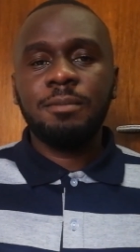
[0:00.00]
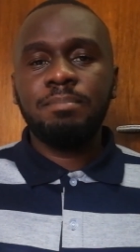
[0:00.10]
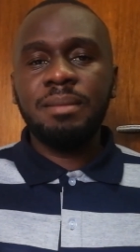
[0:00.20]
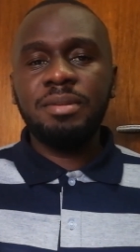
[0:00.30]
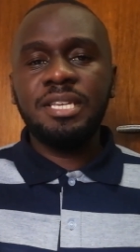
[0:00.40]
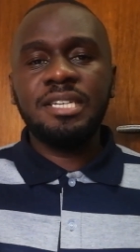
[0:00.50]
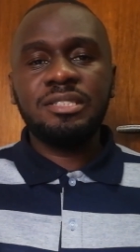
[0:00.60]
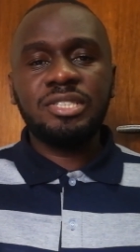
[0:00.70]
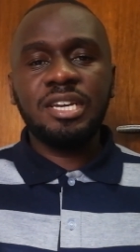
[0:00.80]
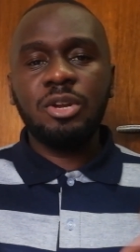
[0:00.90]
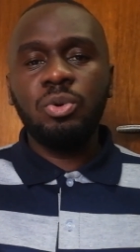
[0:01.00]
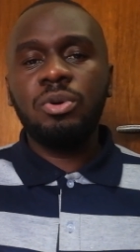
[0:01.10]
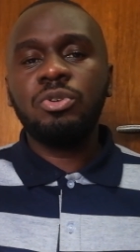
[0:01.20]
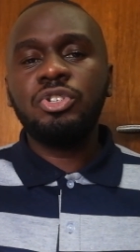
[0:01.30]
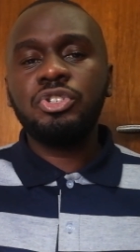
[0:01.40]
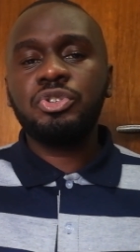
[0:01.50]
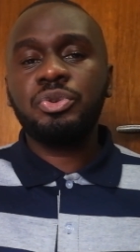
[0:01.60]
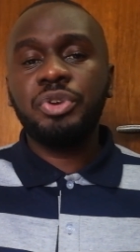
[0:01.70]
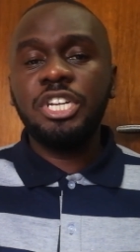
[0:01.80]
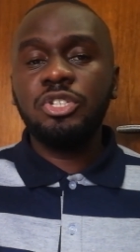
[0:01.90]
maybe just take a look on your
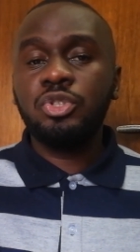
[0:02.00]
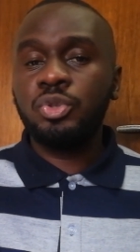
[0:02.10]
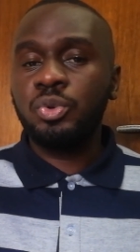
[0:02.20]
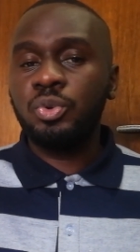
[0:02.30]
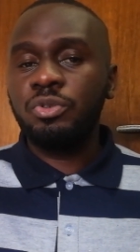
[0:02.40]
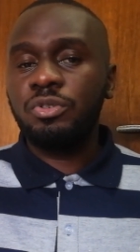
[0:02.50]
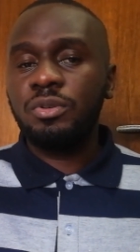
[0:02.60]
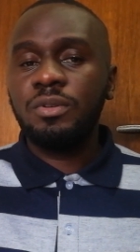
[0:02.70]
screen to